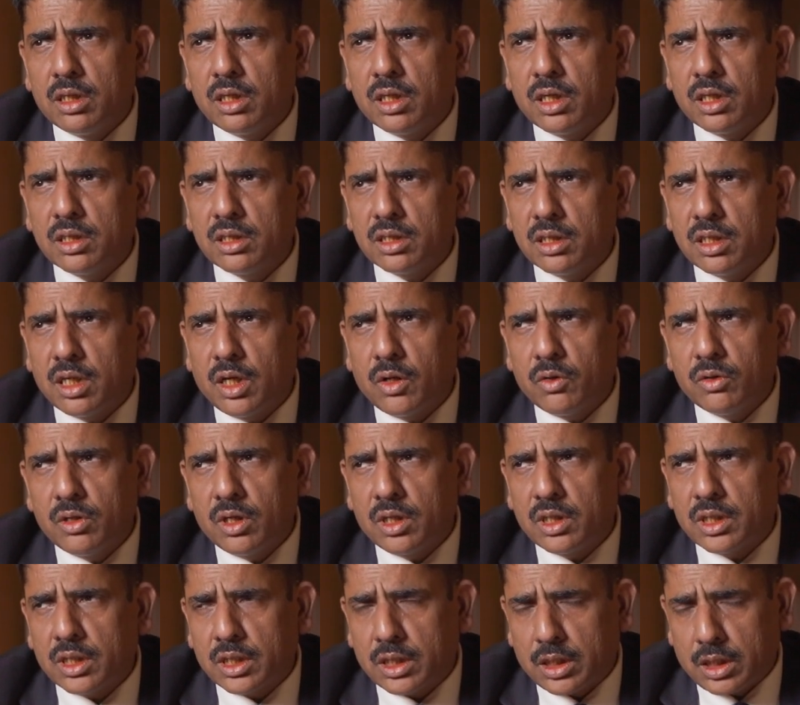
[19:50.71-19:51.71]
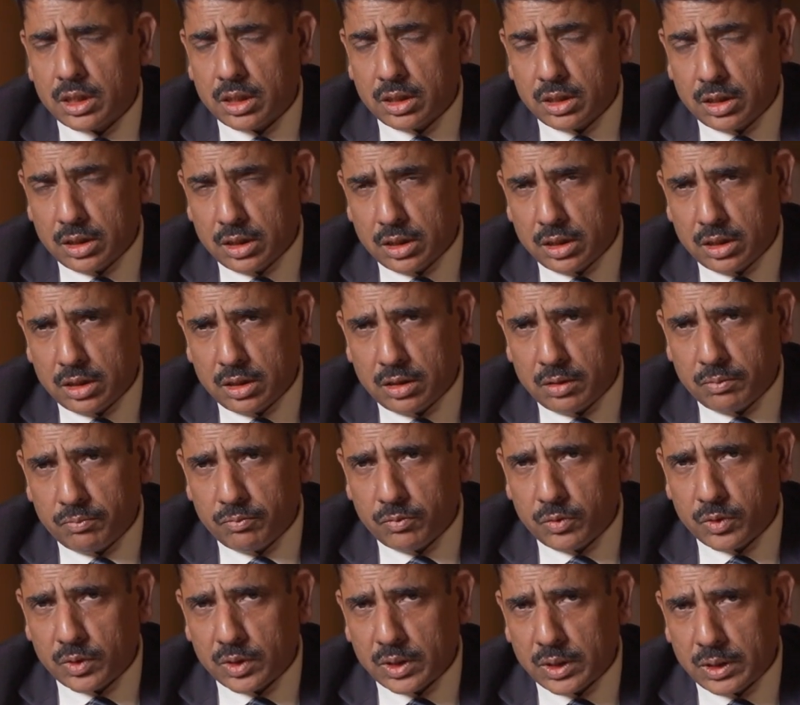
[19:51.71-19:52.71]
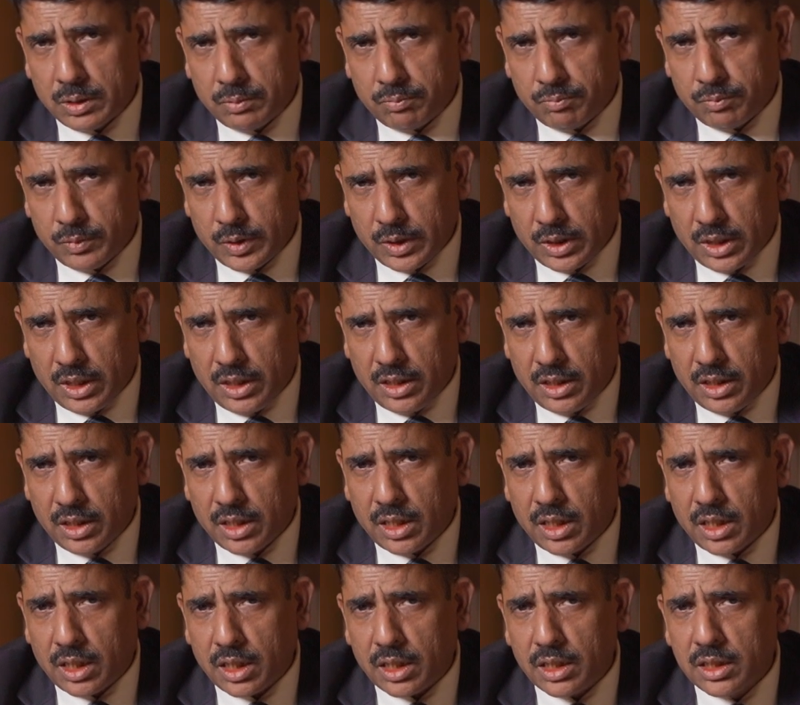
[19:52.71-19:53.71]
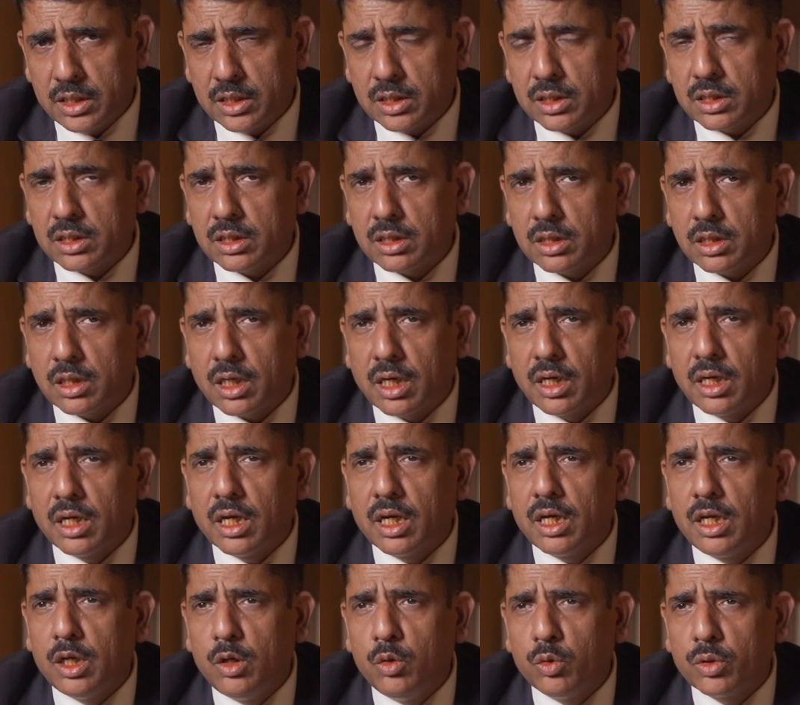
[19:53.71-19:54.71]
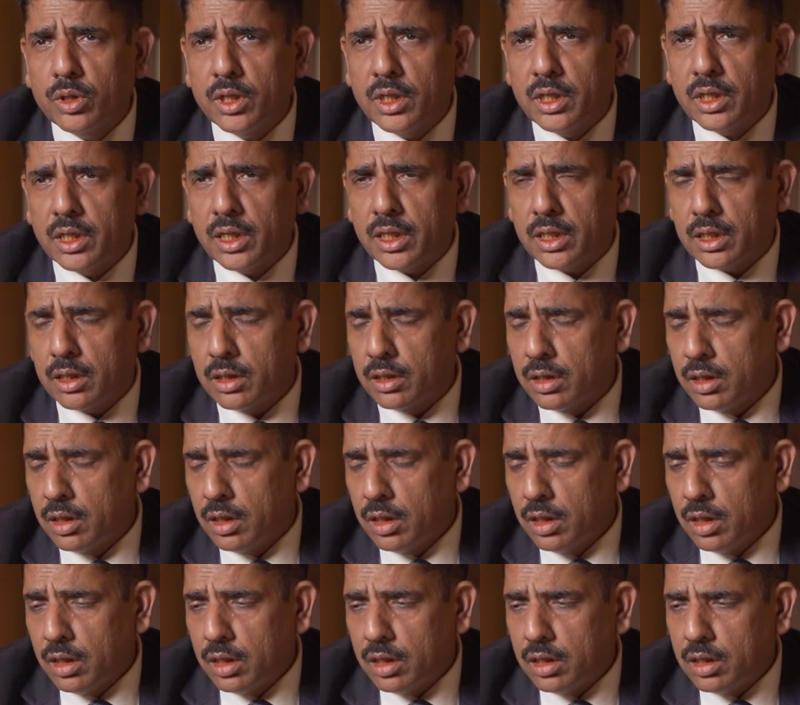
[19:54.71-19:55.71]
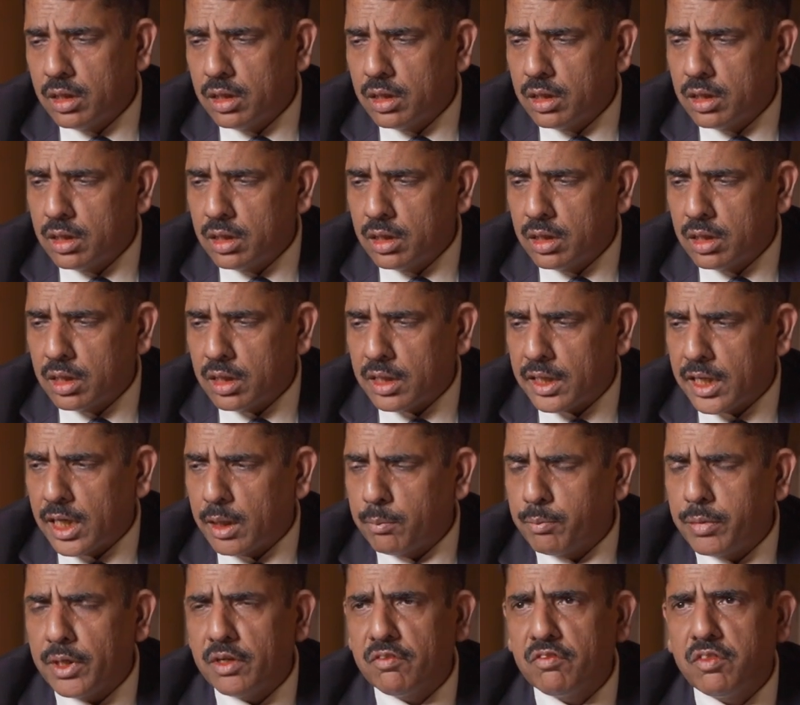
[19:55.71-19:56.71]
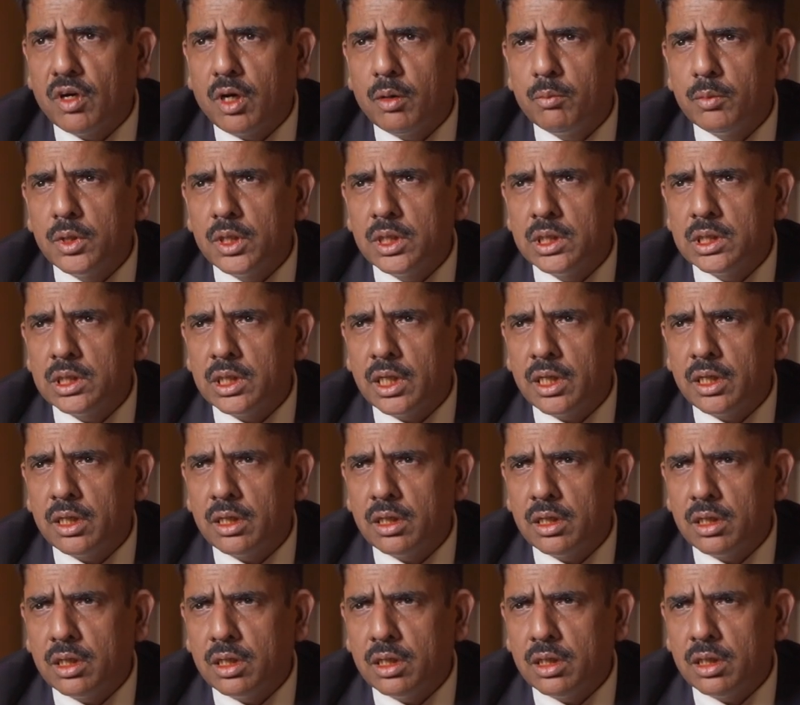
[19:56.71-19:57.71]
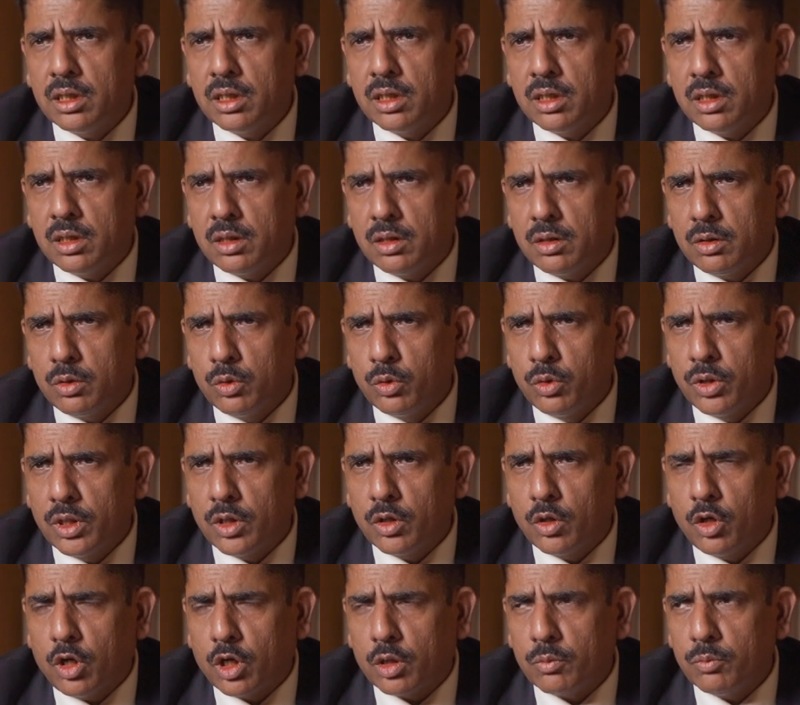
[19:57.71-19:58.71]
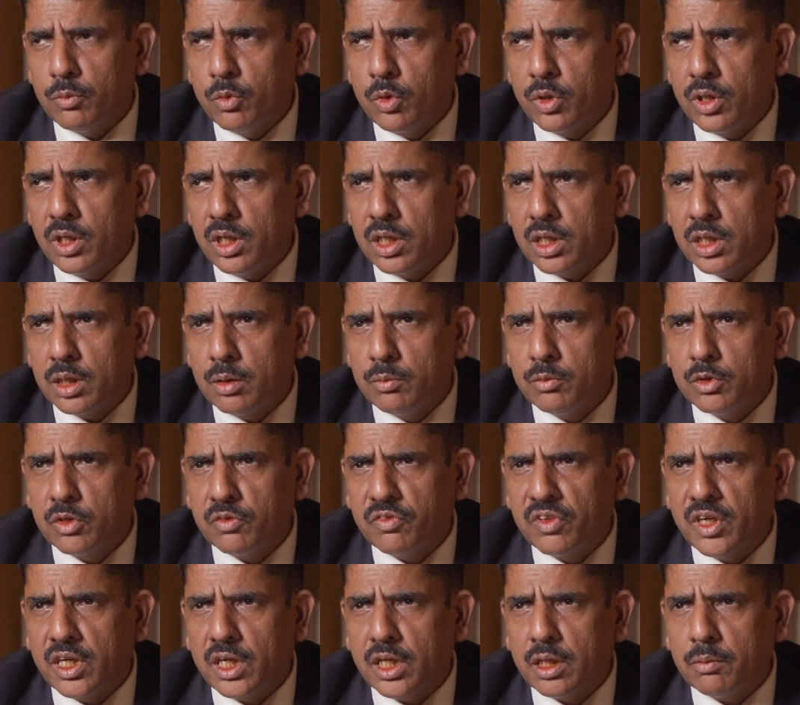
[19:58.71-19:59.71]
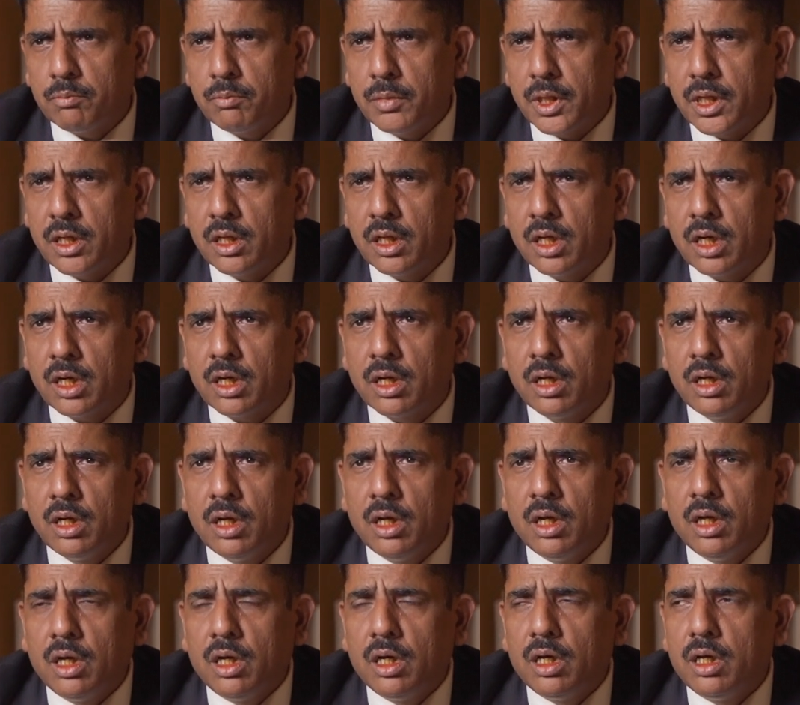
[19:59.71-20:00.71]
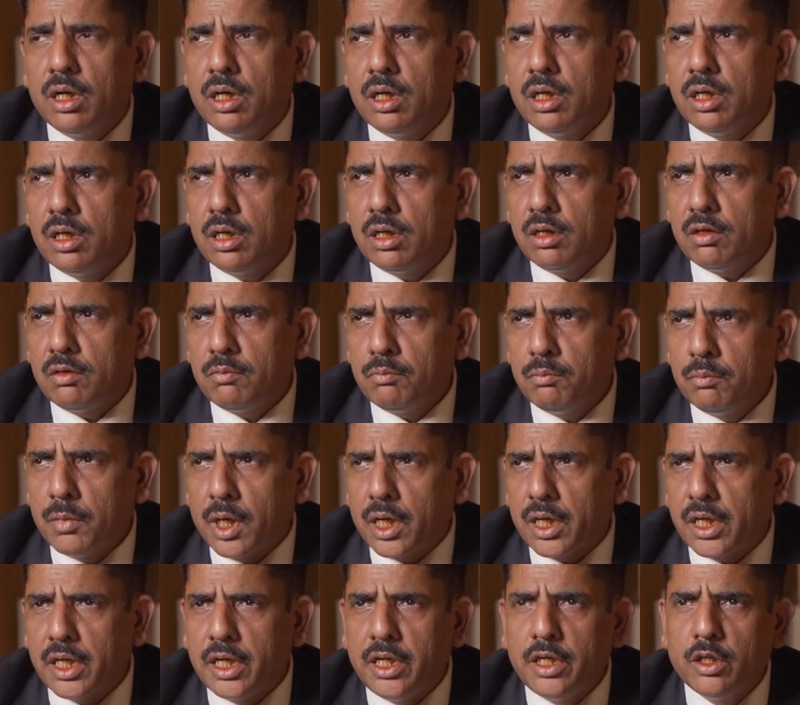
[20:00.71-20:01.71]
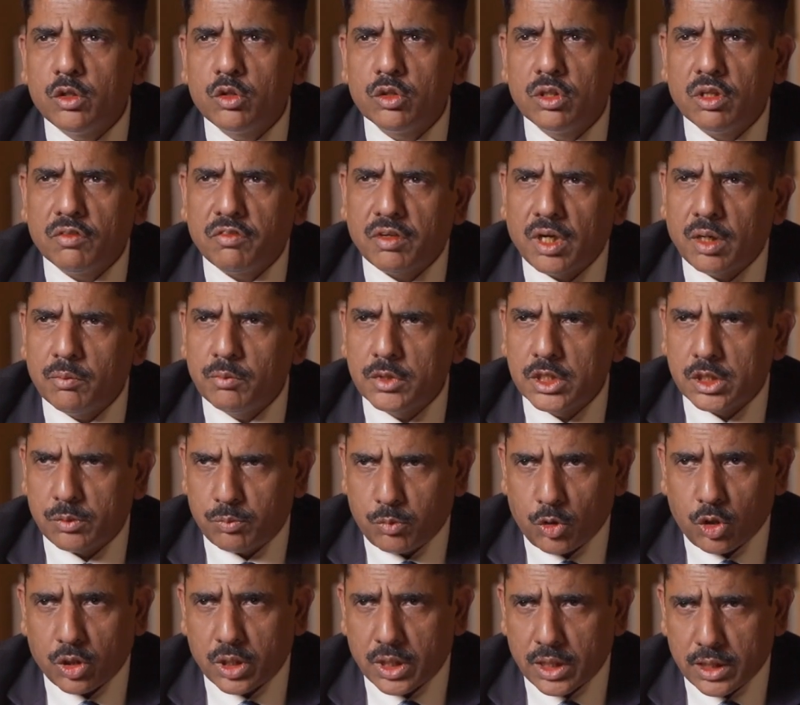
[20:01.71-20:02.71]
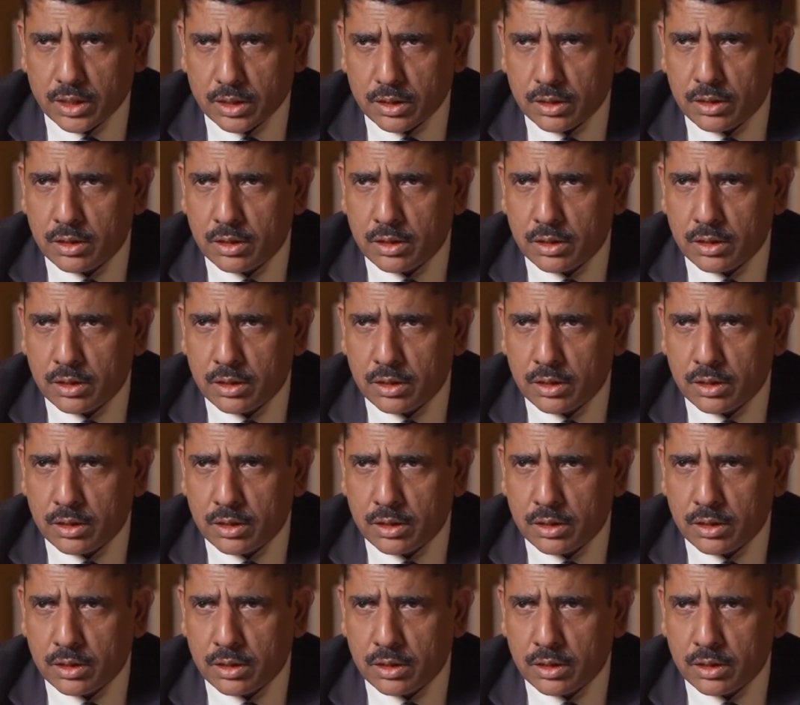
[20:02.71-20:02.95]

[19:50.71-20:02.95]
and now that India is clearly looking at uh, helping farmers and uh, doing a lot more in terms of getting better uh, money into the farmer's pocket.